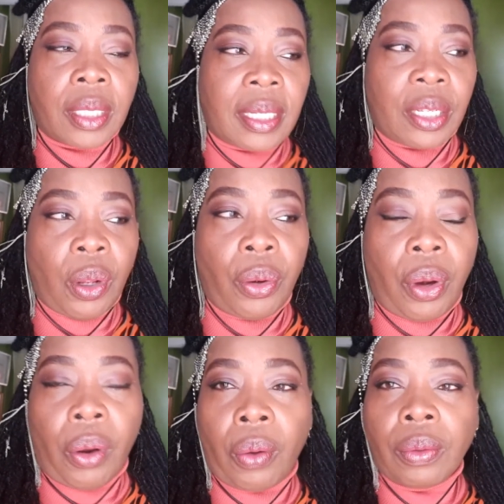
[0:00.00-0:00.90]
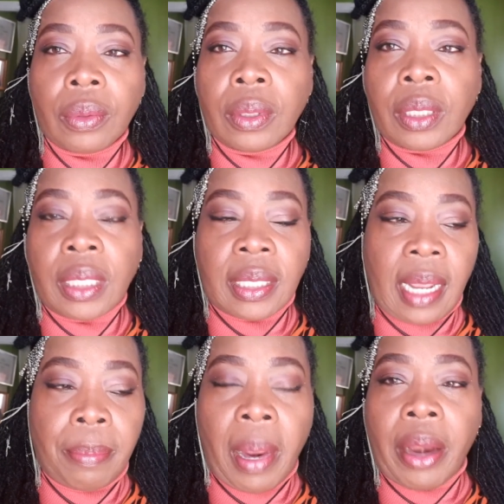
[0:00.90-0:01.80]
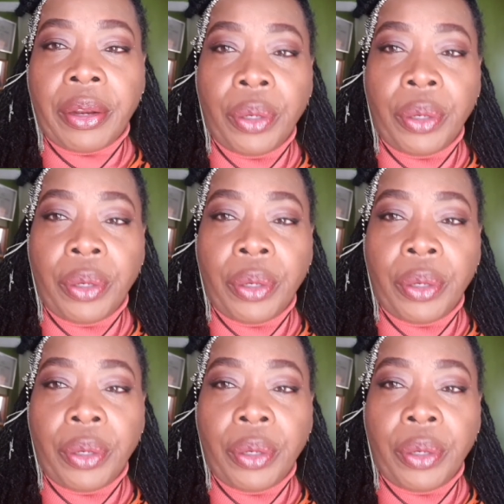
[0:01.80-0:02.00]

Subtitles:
one person only.